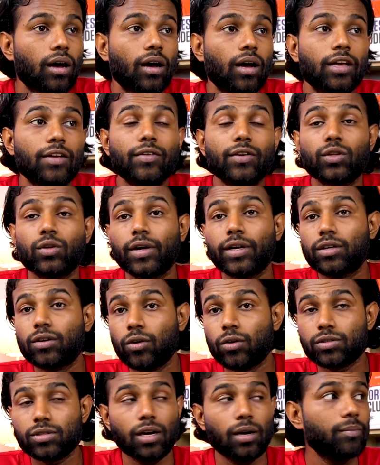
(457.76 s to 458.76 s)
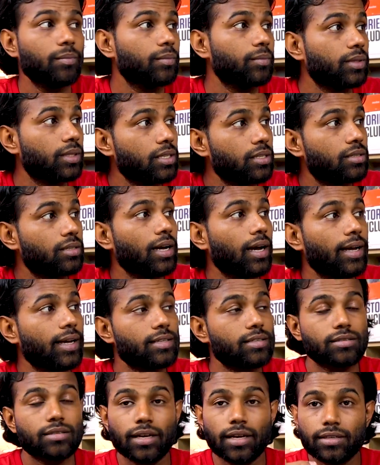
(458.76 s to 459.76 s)
Even though it goes up, this guy
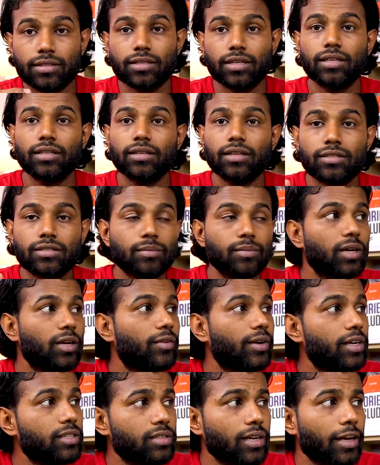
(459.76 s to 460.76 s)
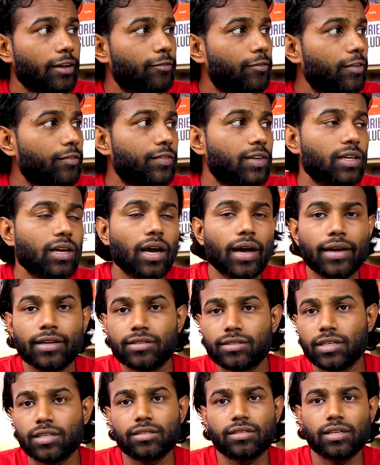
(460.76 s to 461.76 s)
stays in the similar range, like 59,
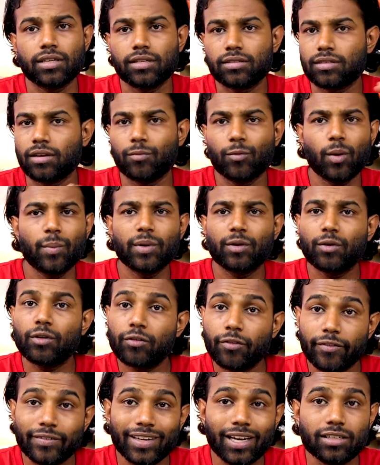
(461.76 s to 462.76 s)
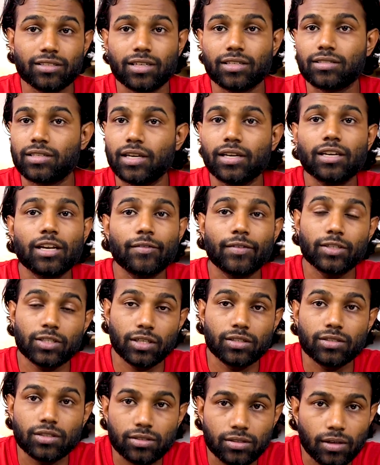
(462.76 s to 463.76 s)
60, somewhere between 50 and 60. It never
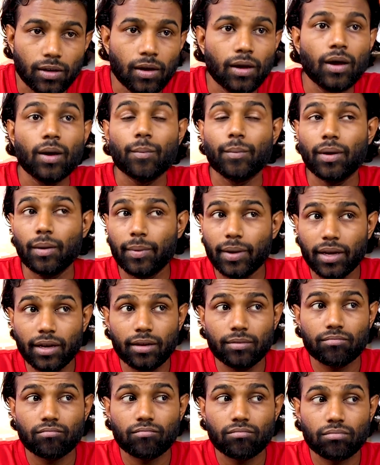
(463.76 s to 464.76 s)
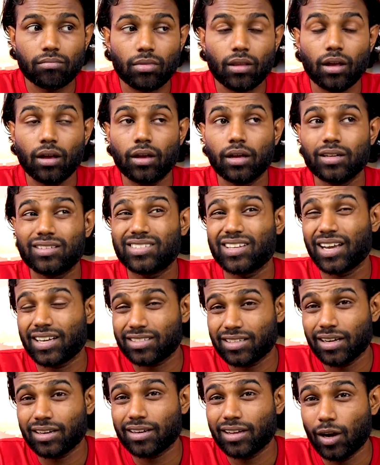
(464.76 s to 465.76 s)
changes. Maybe it's
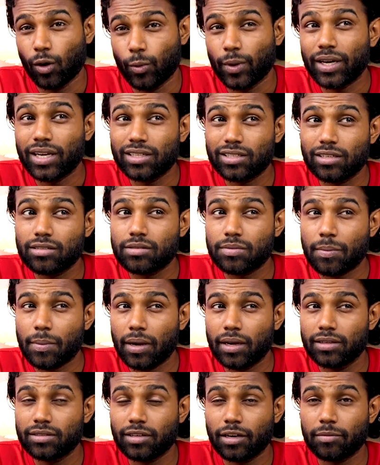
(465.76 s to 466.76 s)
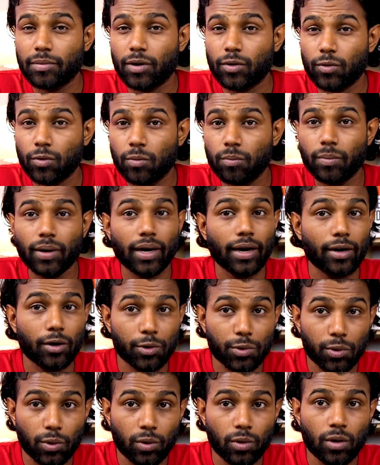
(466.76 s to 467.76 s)
exactly how it is inside my room, but I
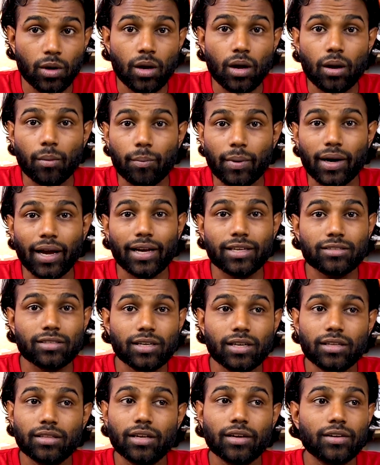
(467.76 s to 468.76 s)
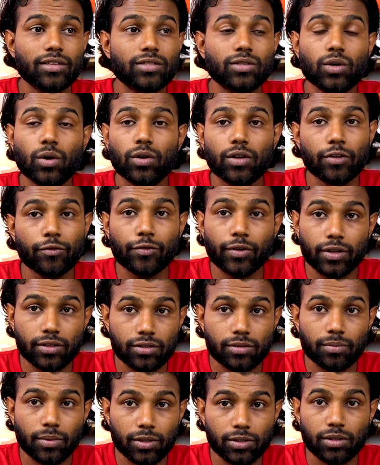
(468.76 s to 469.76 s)
don't know. But I see there is no
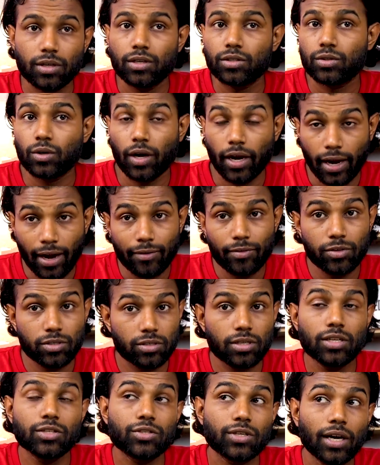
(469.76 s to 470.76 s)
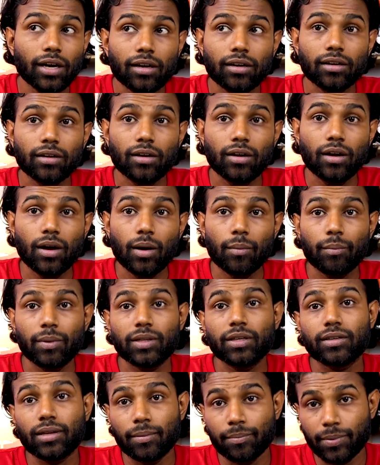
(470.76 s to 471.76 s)
difference much. So I have to still check. But
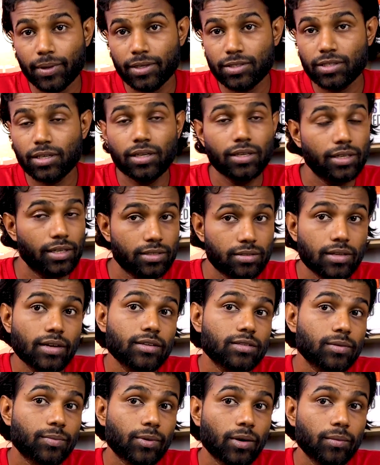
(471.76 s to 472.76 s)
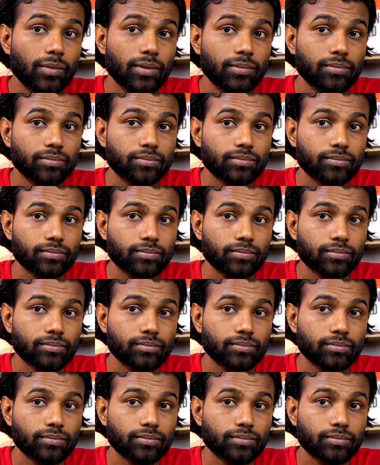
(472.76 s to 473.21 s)
the temperature, yes, there is a problem.